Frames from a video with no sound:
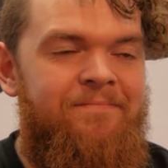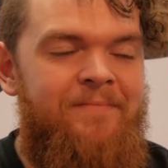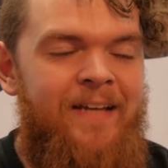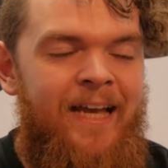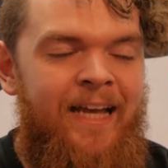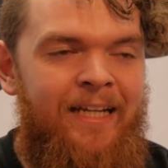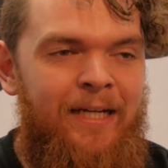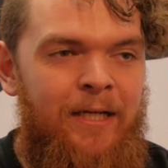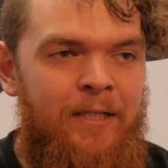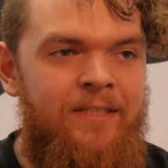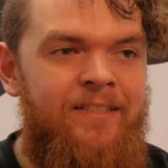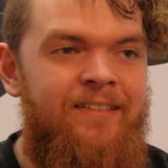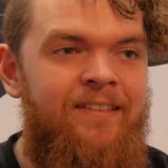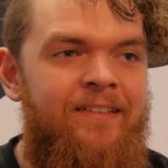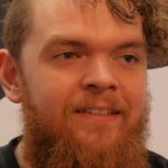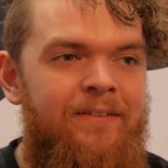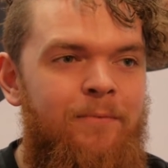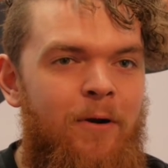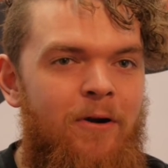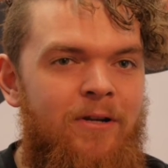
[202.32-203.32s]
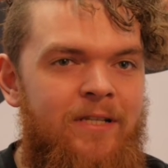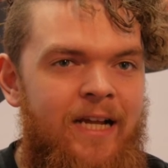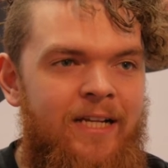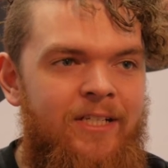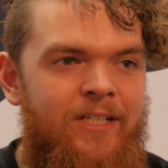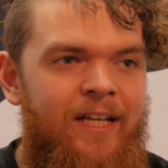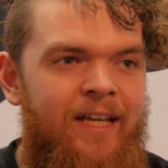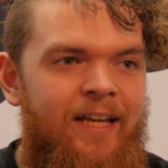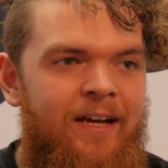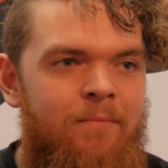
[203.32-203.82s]
England, whereas
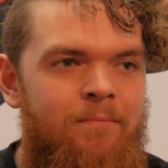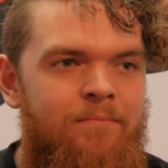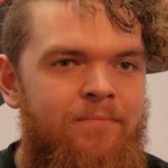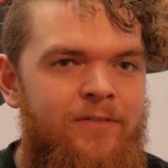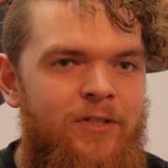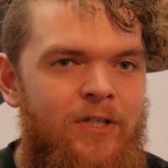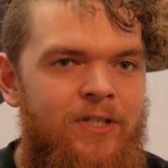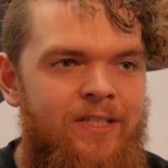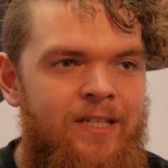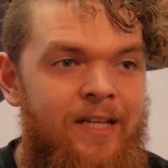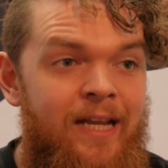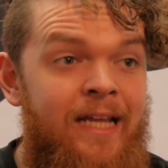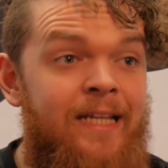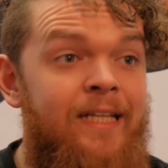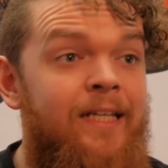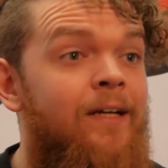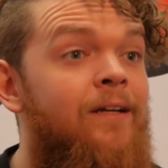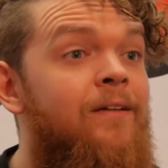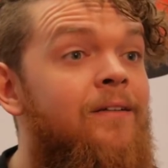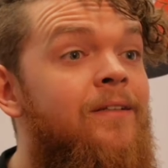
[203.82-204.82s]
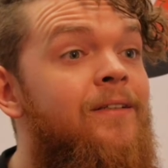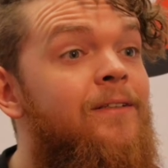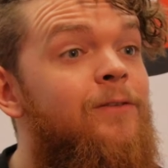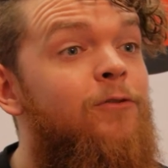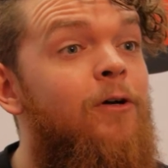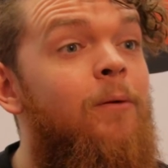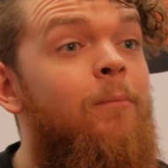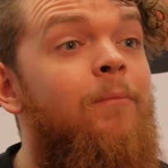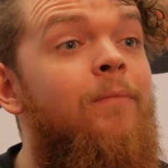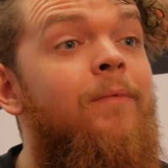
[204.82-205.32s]
actually I'm just an idiot
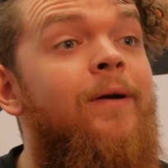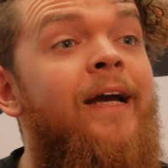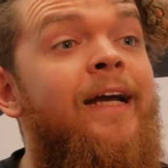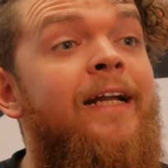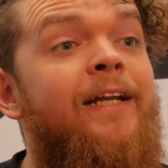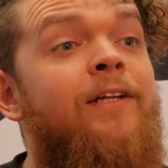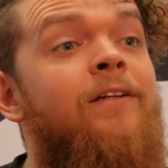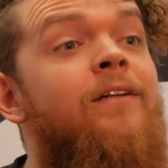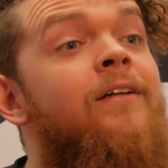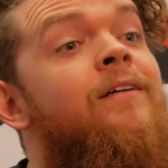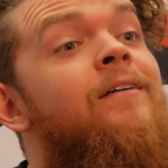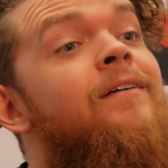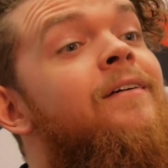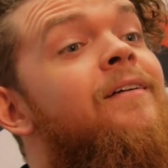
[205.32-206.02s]
from England.